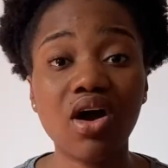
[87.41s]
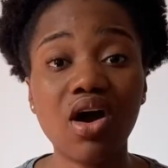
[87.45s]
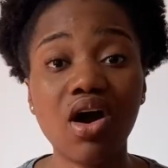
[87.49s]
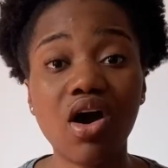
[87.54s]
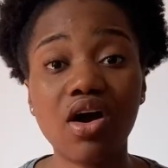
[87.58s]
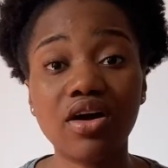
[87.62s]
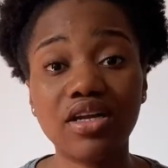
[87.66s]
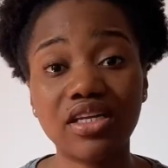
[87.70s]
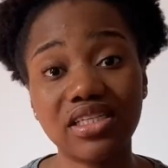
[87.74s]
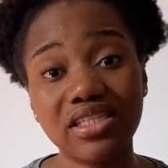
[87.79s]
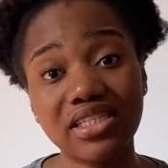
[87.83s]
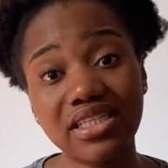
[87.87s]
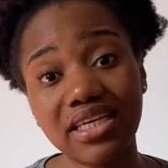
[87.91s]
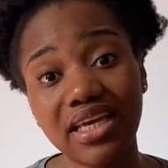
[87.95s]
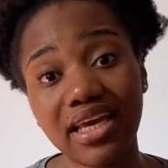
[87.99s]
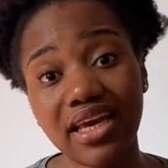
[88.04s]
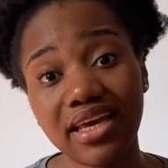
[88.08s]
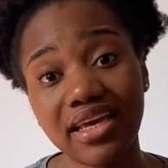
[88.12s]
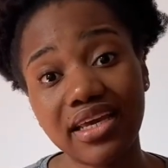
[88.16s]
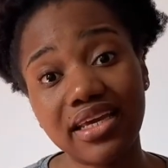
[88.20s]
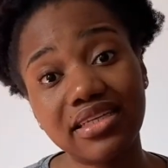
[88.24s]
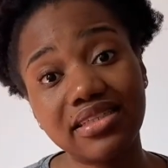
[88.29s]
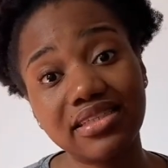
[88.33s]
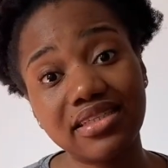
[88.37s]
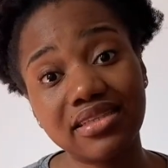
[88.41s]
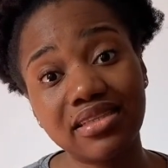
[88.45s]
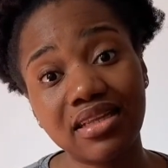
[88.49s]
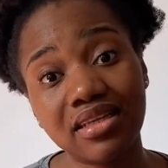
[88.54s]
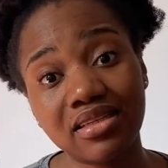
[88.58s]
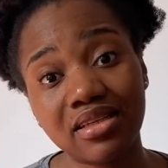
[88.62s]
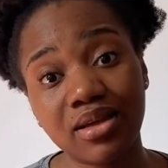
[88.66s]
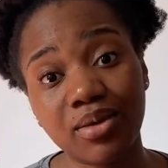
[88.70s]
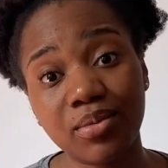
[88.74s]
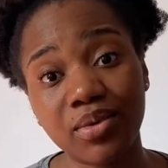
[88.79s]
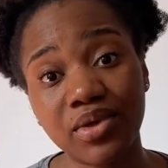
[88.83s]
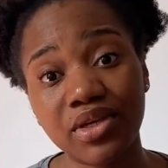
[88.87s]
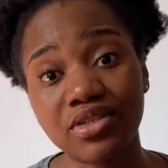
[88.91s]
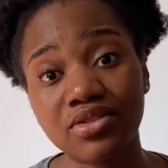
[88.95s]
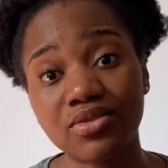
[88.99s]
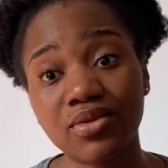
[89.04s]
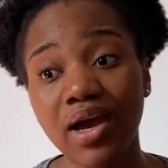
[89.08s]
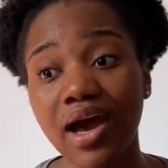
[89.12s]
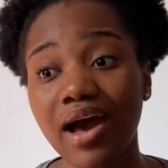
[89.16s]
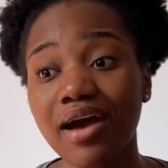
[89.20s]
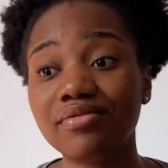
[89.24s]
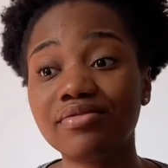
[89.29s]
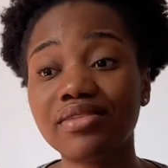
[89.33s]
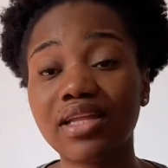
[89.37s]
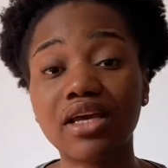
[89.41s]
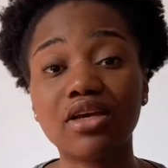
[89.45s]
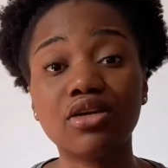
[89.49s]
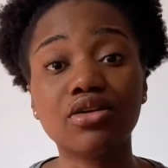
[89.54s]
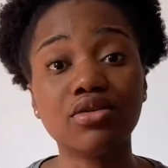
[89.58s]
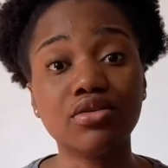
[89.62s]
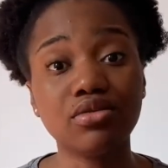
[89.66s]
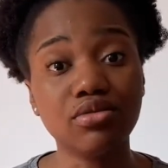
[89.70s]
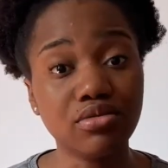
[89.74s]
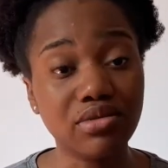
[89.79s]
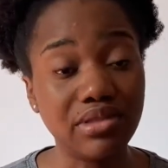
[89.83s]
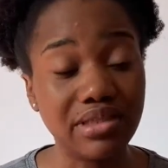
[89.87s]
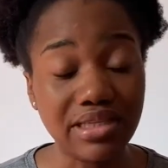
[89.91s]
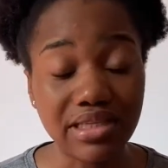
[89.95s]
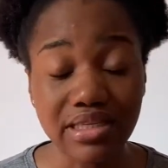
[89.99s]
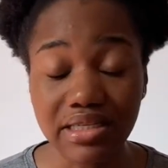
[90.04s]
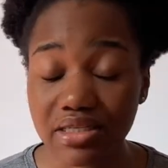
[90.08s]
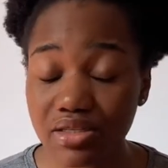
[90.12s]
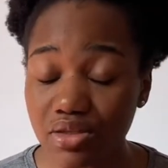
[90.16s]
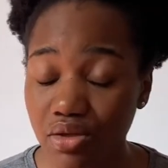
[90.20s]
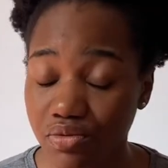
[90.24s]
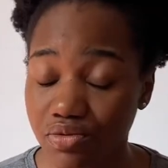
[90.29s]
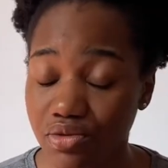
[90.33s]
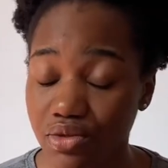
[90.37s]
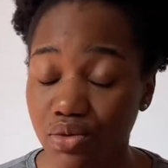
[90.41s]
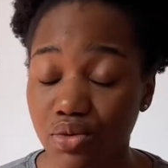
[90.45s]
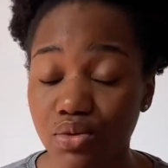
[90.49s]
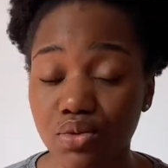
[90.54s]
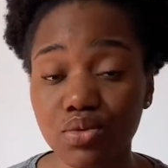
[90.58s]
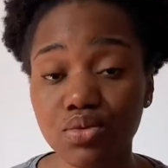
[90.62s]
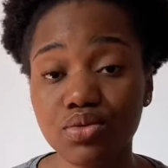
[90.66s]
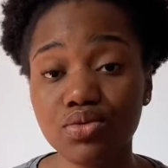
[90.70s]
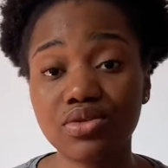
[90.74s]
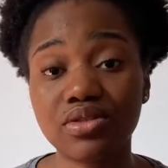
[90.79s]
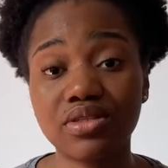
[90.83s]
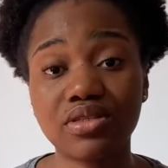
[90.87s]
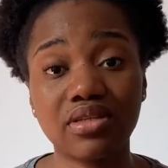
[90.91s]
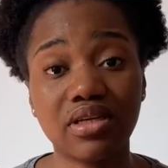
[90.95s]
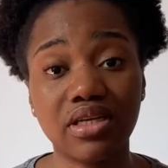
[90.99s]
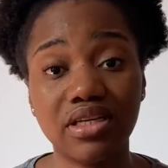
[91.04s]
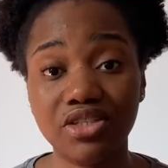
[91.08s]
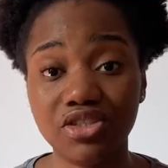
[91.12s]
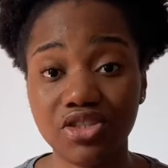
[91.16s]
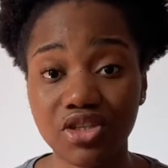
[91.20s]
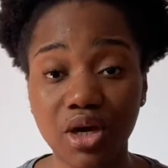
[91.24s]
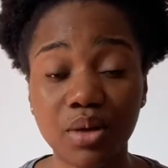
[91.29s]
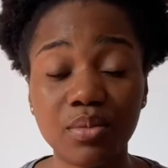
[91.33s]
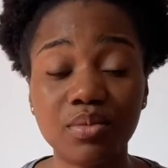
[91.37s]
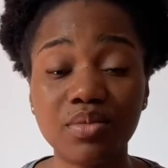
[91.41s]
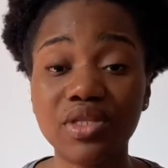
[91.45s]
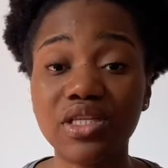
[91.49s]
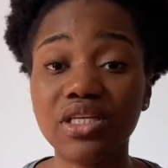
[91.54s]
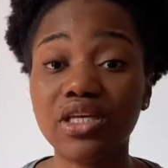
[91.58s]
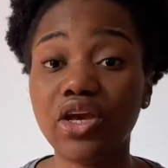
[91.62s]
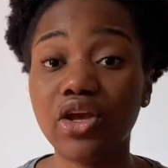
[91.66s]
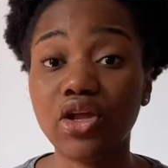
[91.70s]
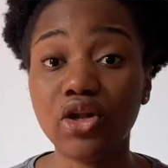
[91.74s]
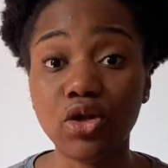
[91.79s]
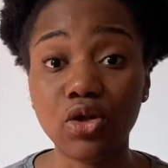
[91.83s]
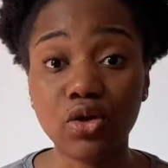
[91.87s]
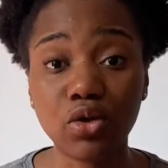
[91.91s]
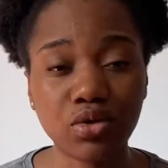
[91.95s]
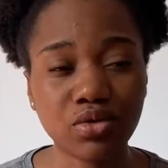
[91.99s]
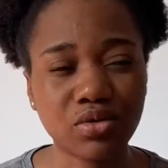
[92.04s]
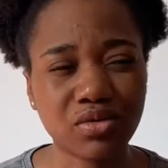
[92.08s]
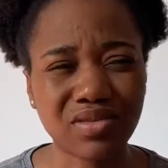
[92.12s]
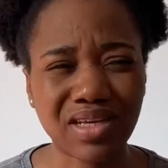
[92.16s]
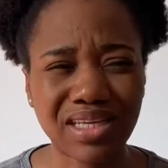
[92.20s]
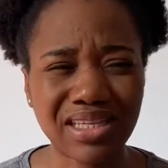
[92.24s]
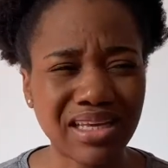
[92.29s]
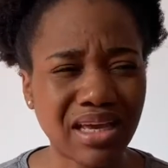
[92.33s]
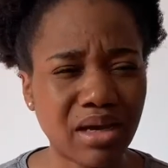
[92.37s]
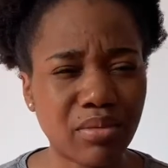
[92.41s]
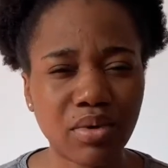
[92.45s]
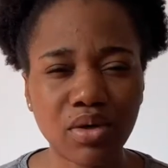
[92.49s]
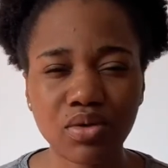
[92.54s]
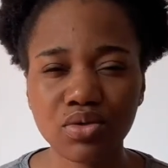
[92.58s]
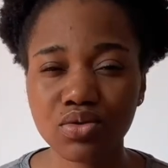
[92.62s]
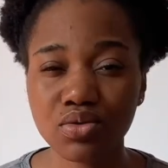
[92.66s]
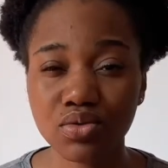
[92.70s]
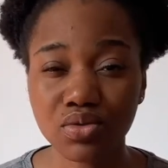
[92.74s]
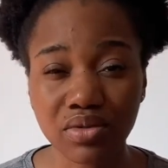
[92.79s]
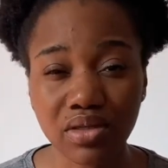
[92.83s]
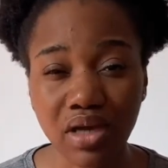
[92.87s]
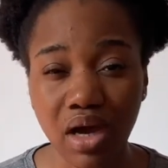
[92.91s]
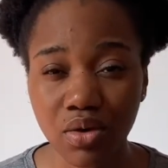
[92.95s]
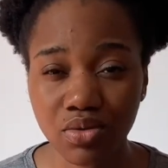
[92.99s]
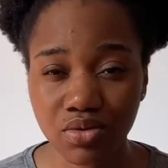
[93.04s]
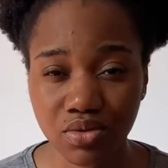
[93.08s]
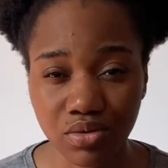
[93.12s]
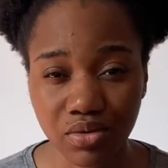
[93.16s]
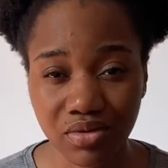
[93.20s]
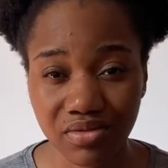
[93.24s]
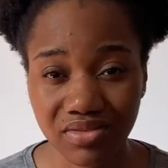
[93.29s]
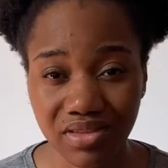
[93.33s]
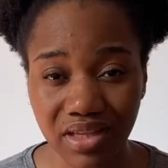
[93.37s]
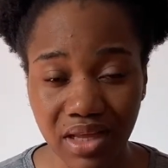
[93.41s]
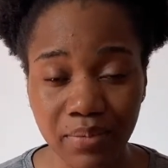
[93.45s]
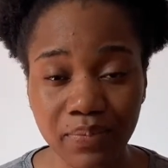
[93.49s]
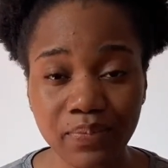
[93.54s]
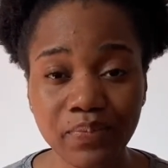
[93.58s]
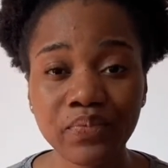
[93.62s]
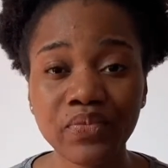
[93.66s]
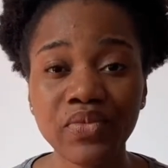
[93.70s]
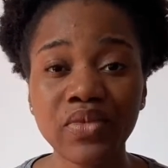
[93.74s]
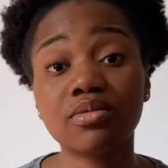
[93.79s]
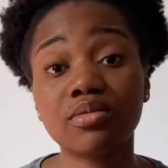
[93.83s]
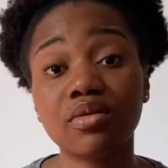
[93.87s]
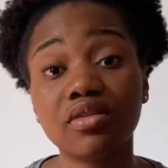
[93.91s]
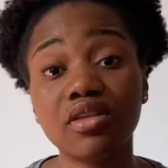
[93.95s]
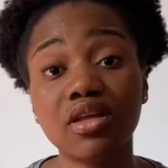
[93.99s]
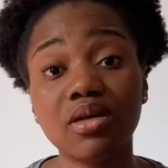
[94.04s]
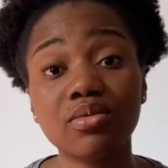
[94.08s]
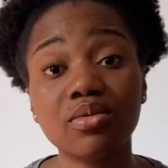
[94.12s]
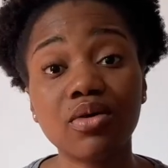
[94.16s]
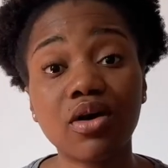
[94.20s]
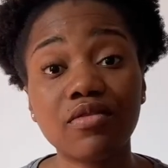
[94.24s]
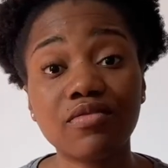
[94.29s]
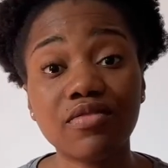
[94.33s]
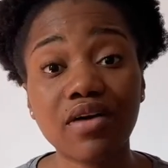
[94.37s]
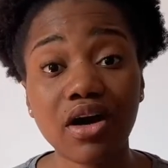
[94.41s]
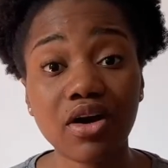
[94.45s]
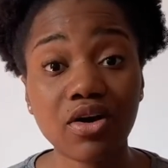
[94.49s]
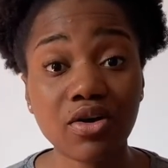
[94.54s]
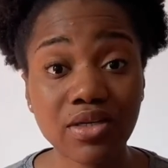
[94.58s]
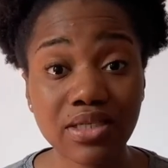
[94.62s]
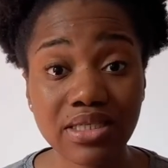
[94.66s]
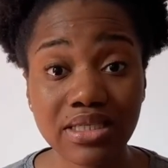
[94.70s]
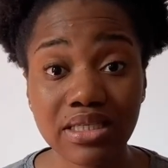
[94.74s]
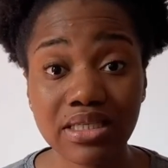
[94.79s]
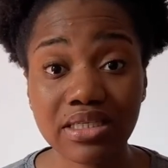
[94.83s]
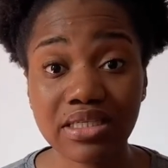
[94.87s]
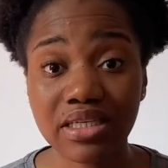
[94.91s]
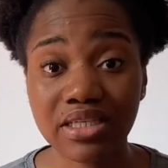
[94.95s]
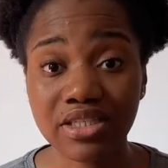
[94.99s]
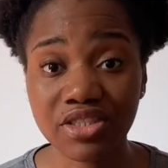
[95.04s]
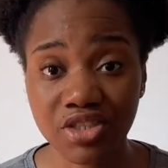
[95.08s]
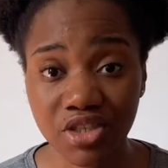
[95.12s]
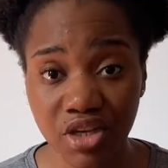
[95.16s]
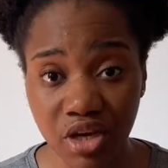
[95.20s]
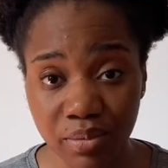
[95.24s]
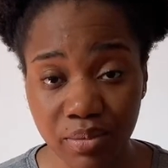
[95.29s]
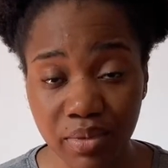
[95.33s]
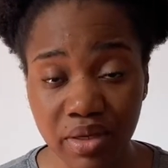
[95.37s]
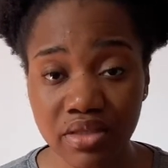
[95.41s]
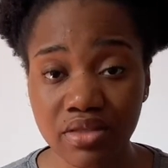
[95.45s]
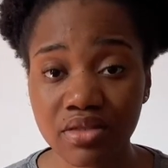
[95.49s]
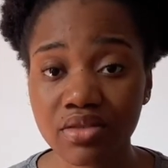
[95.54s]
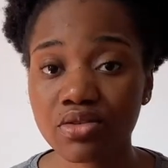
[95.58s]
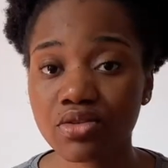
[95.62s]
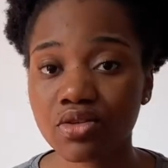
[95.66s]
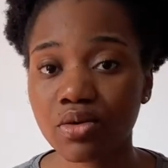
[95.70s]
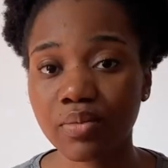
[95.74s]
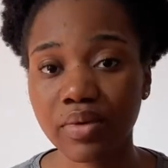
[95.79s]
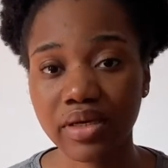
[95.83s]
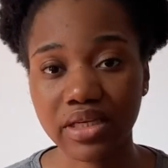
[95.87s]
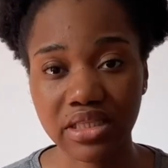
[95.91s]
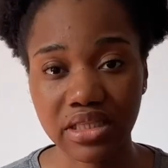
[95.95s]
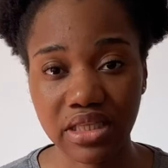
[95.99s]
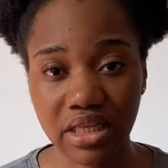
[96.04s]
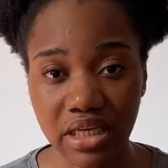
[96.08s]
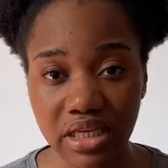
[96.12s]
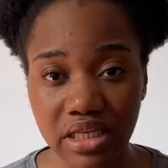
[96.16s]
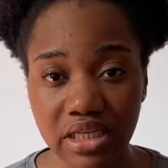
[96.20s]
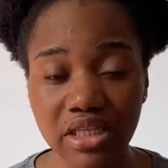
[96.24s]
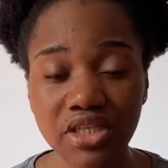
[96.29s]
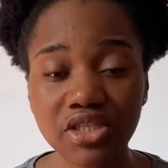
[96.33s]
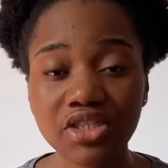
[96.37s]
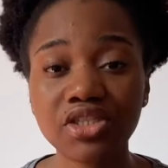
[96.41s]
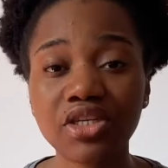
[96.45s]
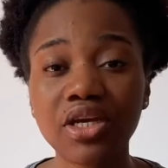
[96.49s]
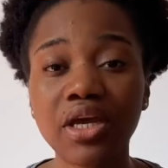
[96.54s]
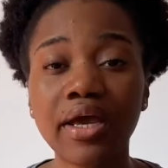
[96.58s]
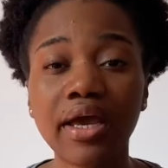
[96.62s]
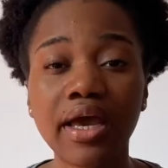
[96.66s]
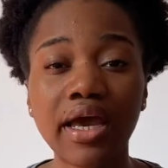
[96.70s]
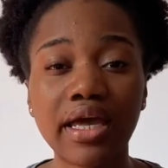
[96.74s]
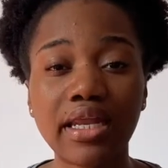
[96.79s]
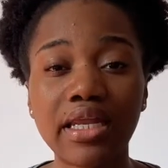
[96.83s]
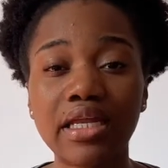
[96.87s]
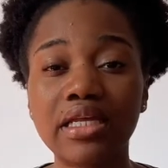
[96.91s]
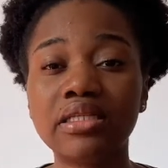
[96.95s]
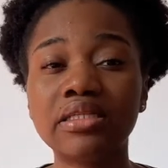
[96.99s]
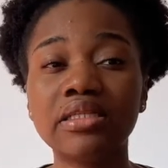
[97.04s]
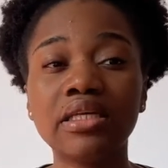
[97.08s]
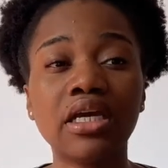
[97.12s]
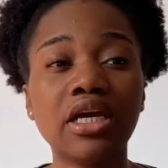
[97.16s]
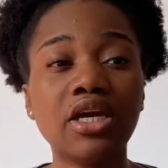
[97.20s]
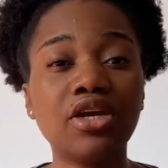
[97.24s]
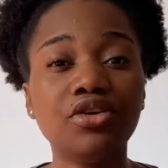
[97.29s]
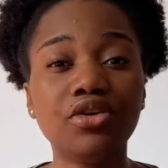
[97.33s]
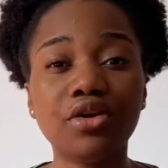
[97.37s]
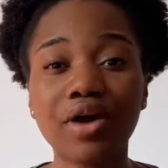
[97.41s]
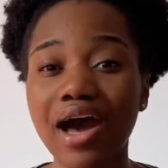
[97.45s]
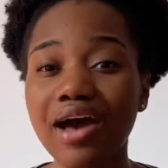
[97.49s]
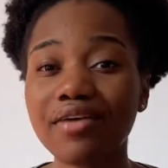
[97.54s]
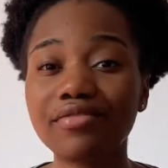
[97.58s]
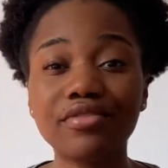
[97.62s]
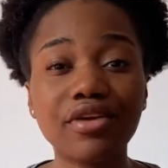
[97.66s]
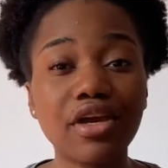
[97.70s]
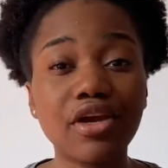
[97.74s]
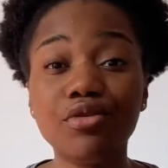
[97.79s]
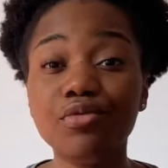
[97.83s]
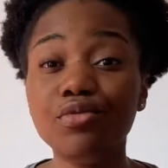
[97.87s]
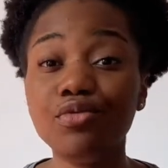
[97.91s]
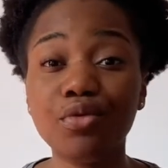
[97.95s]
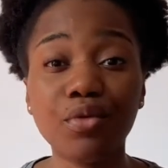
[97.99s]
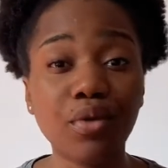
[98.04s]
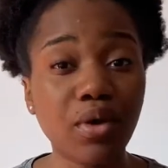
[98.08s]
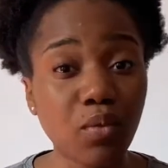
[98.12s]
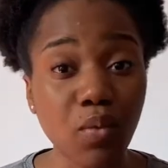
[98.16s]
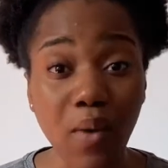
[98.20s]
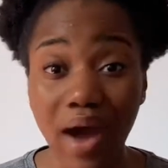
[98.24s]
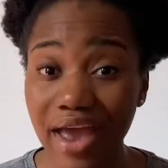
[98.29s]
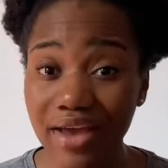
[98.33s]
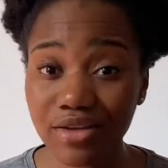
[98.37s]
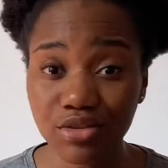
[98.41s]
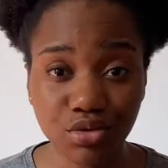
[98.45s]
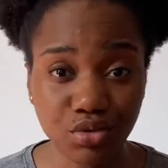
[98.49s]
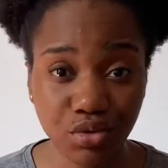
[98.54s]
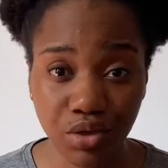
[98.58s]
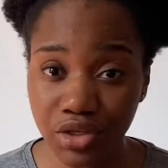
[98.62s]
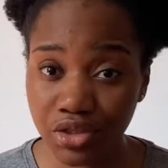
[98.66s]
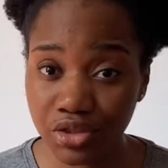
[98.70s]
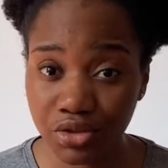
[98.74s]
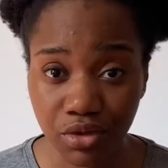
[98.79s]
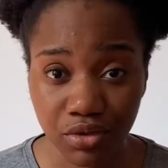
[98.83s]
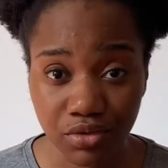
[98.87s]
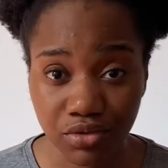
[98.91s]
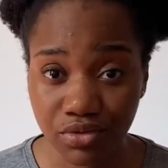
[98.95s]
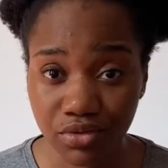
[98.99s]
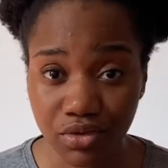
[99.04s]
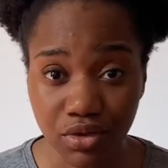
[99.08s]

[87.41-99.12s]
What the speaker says: On the DAAD database, you have like list of schools in Germany, a lot of, I think about 2,000 of them. Some of them offer courses in German, some are in English, and then you have a wide range of